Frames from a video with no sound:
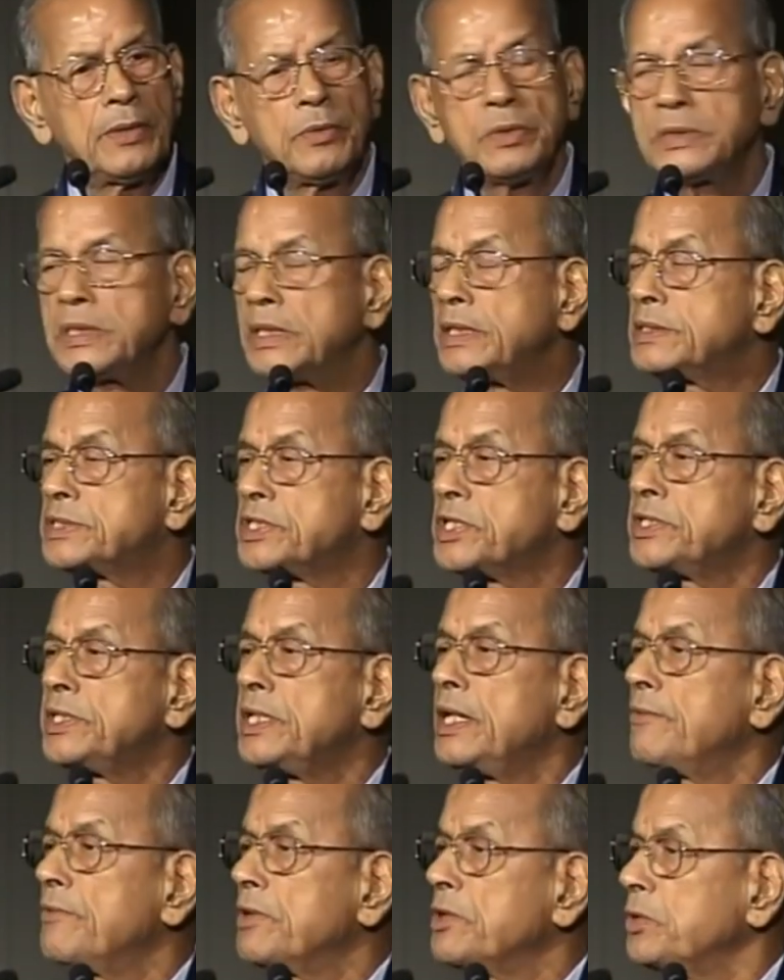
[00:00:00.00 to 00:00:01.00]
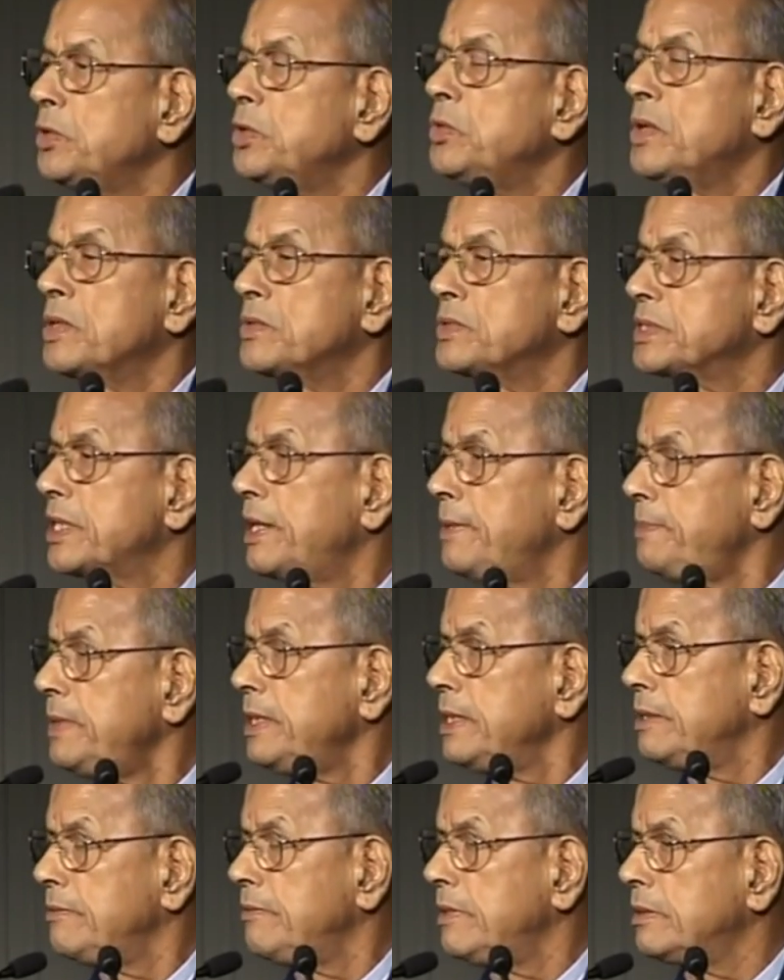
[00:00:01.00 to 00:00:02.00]
I don't think city ever knew what was
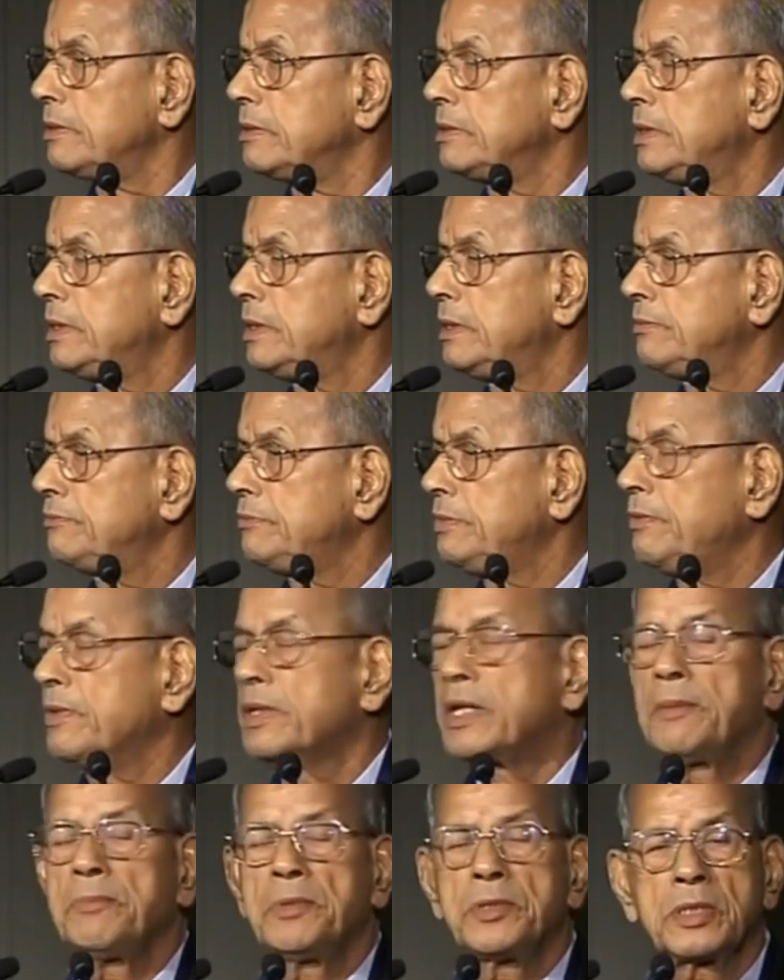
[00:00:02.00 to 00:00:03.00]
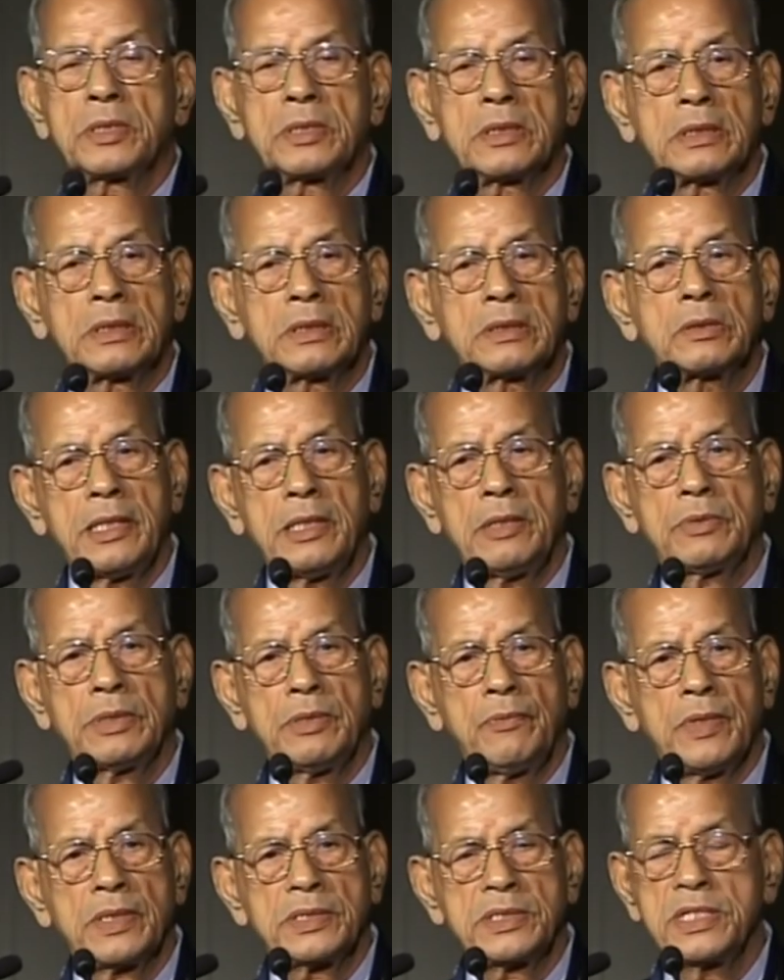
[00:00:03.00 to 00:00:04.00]
happening even. We were able to carry
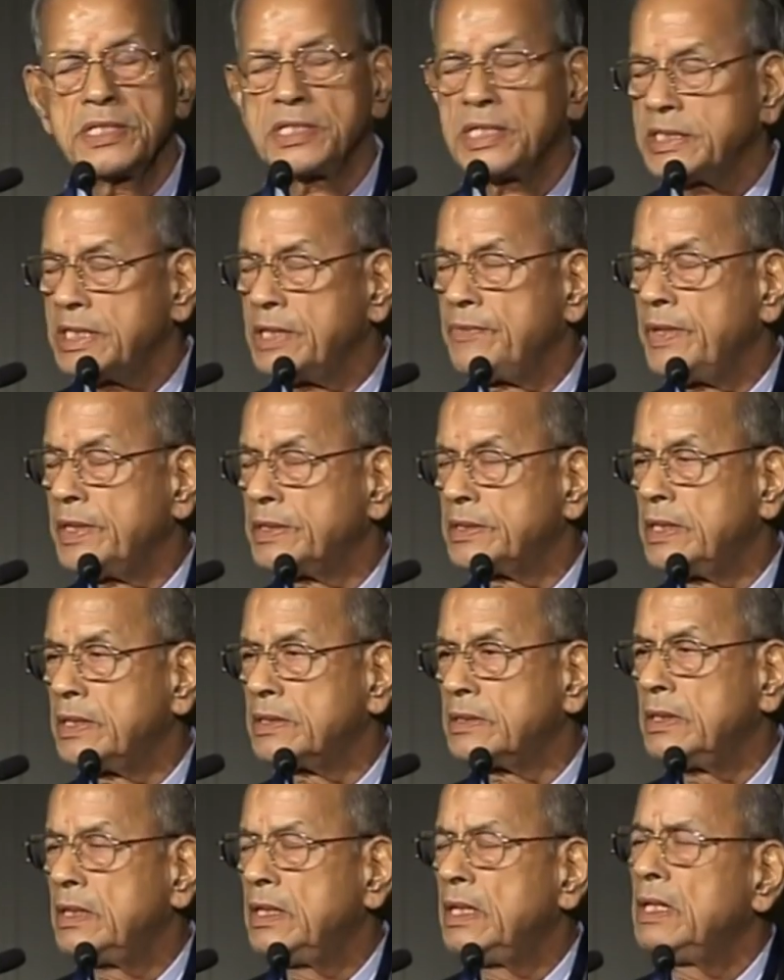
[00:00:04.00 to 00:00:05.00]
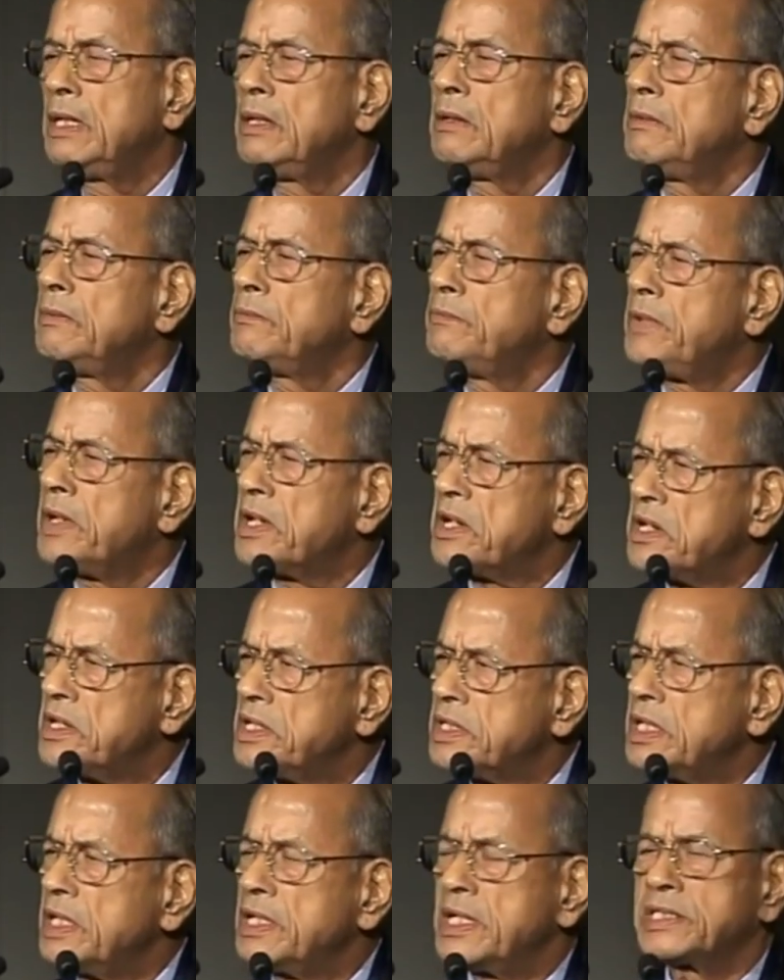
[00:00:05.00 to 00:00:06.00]
out the work in such a way that
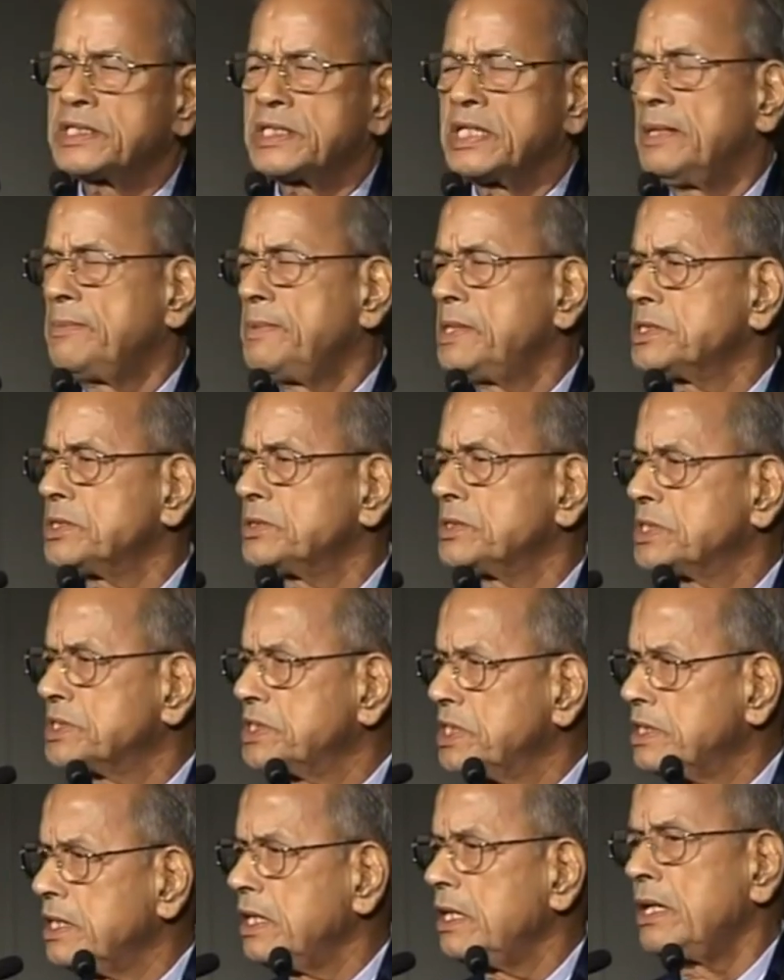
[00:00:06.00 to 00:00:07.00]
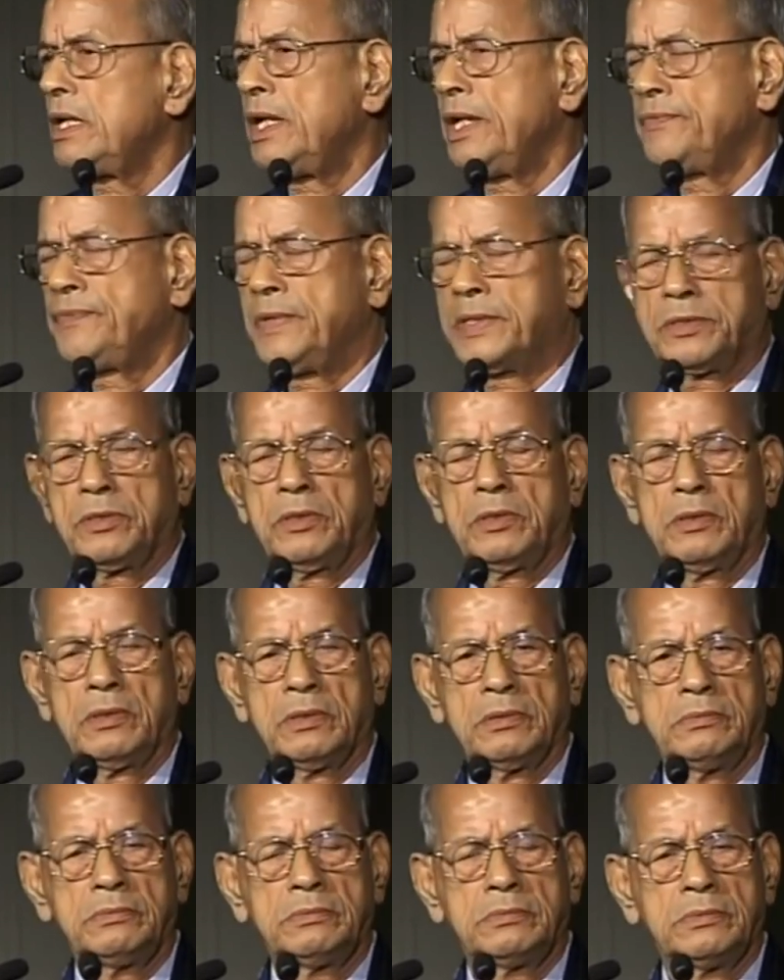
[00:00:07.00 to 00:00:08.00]
very little disturbance to the city life at
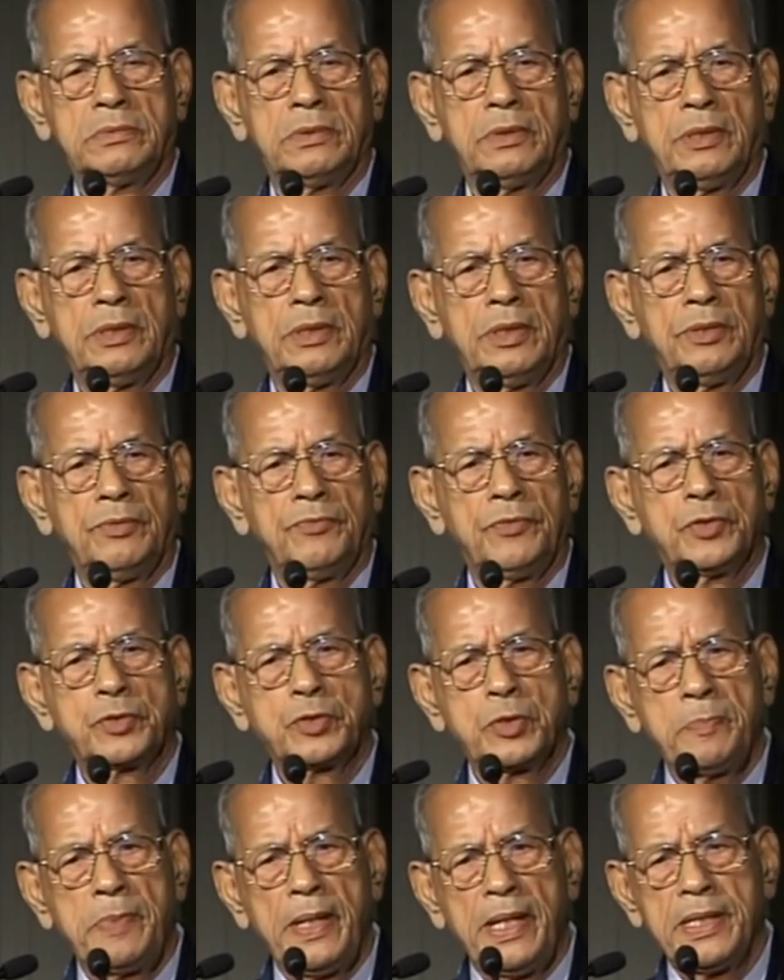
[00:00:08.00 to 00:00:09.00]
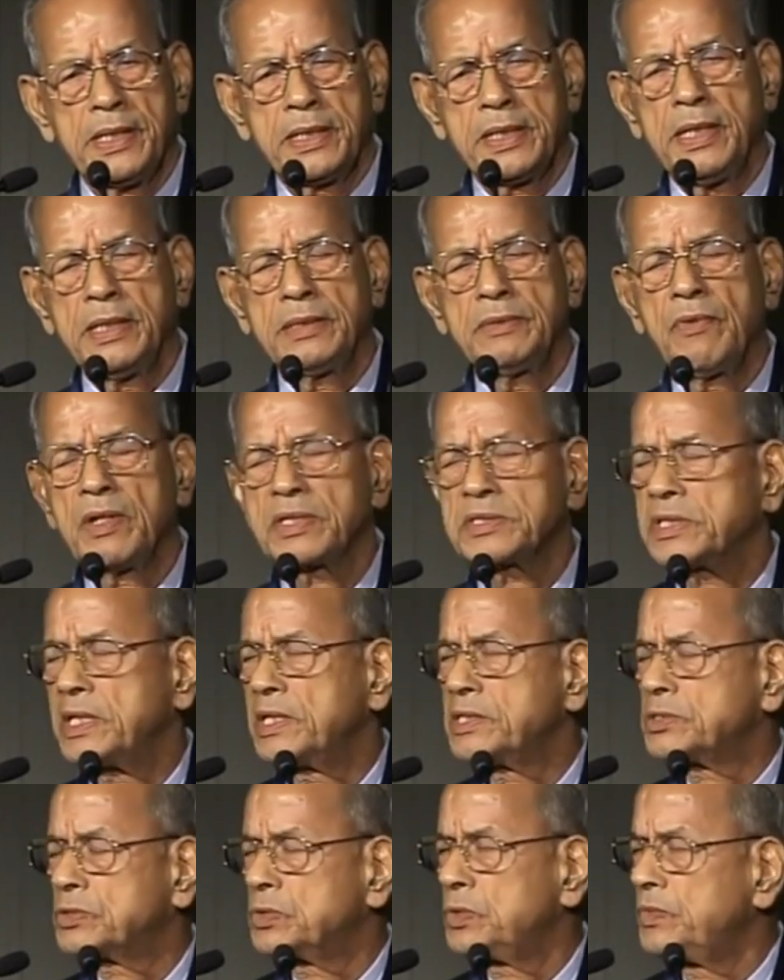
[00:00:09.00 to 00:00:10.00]
all. We used to barricade the work
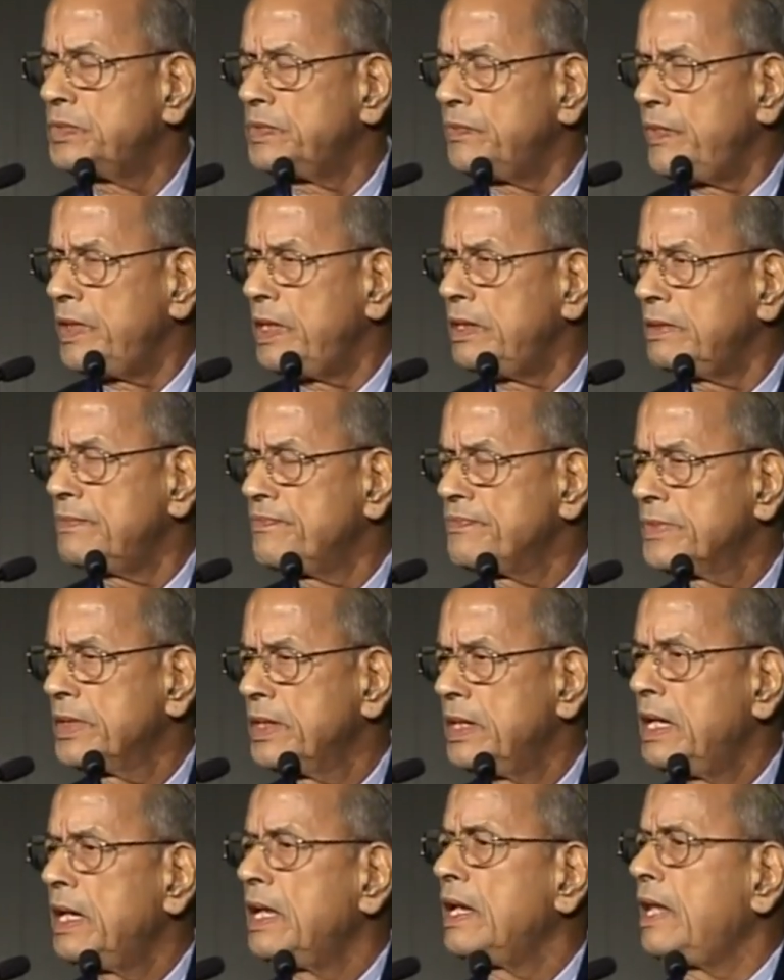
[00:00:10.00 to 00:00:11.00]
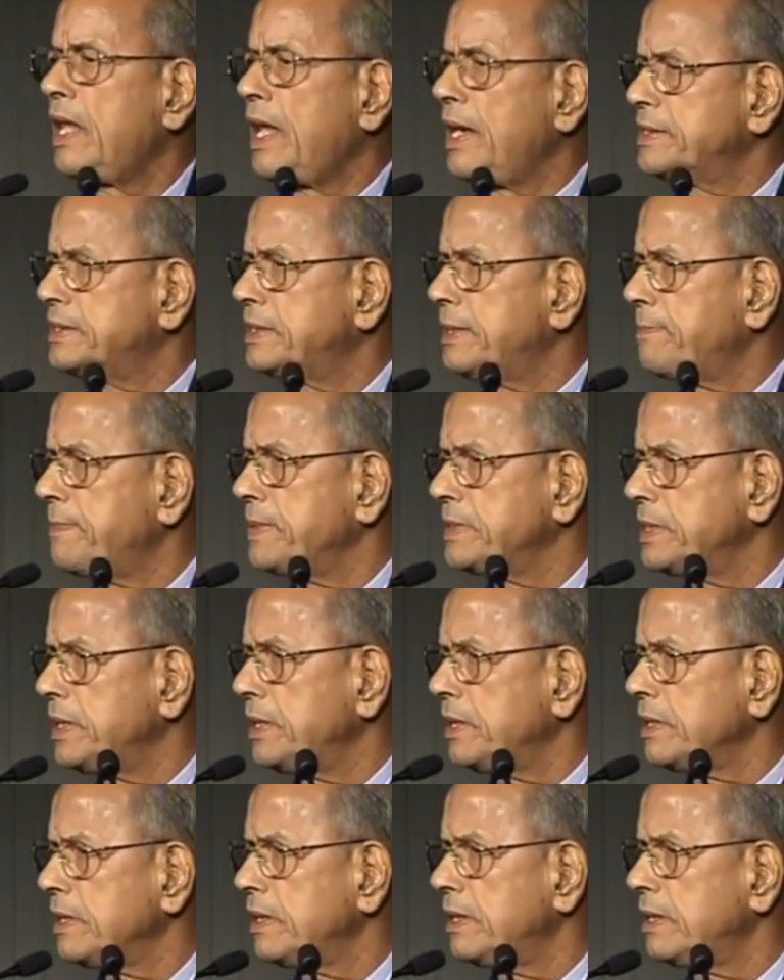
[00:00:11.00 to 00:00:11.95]
sites so well, light up